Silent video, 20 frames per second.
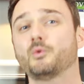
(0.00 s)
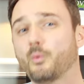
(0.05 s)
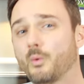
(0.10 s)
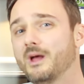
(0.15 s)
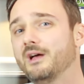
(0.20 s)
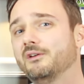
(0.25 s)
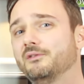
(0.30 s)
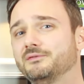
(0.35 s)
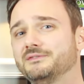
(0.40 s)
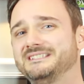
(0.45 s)

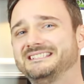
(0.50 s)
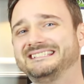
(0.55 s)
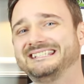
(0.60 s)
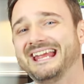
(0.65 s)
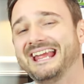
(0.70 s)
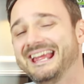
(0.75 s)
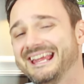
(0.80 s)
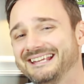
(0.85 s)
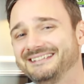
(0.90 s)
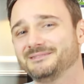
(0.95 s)
12
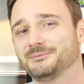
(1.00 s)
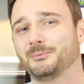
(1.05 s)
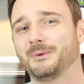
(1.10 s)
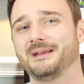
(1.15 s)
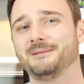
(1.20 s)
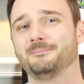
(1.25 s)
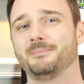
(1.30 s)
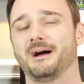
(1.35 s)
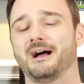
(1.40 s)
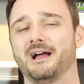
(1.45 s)
days
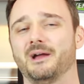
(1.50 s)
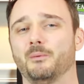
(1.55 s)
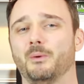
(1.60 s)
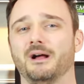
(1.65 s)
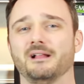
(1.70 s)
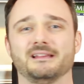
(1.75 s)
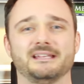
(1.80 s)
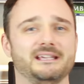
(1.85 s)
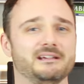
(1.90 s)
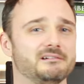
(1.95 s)
went by
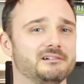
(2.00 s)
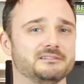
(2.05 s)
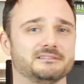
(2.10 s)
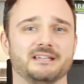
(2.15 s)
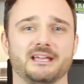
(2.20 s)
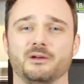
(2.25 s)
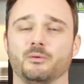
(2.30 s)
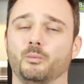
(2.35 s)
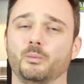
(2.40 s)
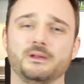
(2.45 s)
while heroes
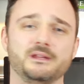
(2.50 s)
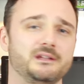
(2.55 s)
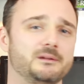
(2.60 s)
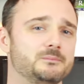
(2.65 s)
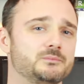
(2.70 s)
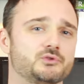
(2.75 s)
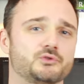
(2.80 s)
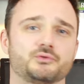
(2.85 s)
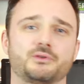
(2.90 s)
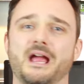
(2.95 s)
like
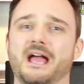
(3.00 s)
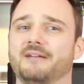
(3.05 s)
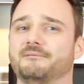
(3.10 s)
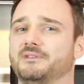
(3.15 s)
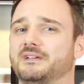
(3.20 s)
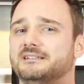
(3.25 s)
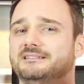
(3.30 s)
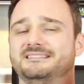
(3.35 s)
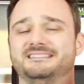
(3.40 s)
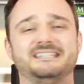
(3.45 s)
William
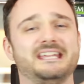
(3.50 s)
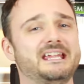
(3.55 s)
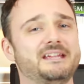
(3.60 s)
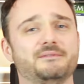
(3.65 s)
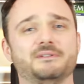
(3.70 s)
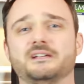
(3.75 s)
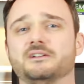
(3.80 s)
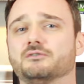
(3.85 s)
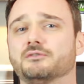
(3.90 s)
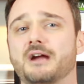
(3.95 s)
Travis,
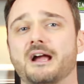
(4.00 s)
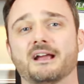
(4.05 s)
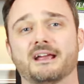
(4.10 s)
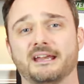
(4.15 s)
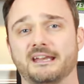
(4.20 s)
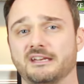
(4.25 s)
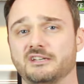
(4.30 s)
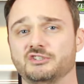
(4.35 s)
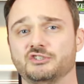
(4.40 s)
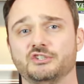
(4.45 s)
Davy
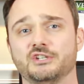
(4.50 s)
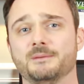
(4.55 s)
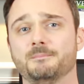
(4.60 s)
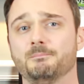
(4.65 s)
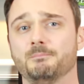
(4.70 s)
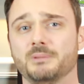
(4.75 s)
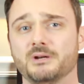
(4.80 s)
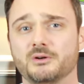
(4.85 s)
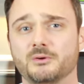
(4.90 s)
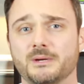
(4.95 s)
Crockett, and
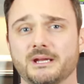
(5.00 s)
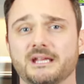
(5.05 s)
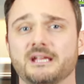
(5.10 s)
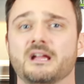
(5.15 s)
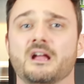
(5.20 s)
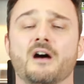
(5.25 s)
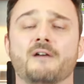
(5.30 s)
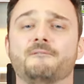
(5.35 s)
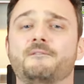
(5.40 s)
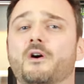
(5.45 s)
Jim
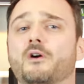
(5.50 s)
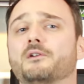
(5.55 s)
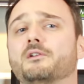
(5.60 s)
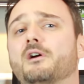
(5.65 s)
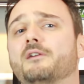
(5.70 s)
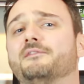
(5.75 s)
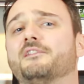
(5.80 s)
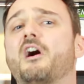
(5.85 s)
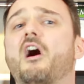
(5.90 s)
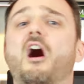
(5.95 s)
Bowie fought
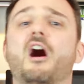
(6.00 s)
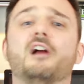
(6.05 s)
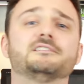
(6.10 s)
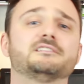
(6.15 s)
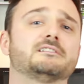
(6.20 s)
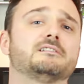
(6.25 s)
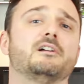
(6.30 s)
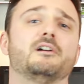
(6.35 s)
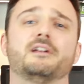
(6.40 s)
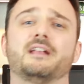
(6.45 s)
off
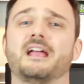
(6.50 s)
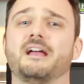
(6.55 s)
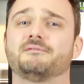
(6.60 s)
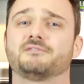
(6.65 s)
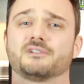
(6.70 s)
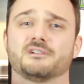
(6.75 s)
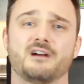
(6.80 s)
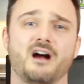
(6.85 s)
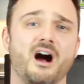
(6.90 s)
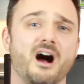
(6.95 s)
onslaught
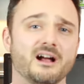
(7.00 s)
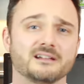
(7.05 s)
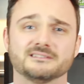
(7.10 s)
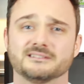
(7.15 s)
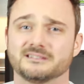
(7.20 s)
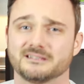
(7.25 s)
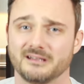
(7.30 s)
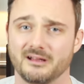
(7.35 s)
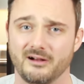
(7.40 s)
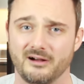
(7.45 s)
after
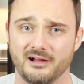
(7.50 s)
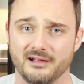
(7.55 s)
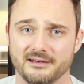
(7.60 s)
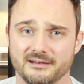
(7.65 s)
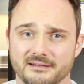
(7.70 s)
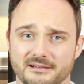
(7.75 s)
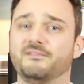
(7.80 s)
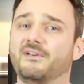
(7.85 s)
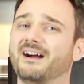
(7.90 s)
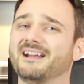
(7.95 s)
onslaught.
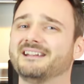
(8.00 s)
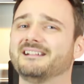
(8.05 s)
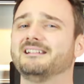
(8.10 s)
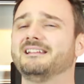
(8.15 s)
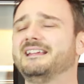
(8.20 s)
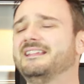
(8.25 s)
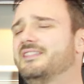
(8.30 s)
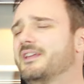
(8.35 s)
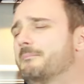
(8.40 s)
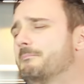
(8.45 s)

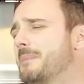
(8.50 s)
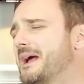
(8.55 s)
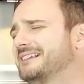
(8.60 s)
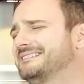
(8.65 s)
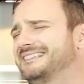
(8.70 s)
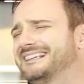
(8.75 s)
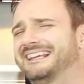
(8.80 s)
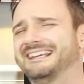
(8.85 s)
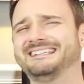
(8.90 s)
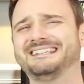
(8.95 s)
Finally, the
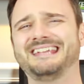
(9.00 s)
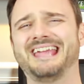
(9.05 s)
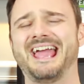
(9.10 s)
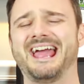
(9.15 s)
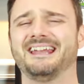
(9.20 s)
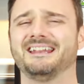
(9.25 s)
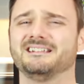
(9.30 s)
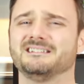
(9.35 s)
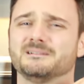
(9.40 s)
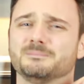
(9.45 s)
Mexican
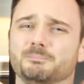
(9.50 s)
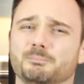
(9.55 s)
cannons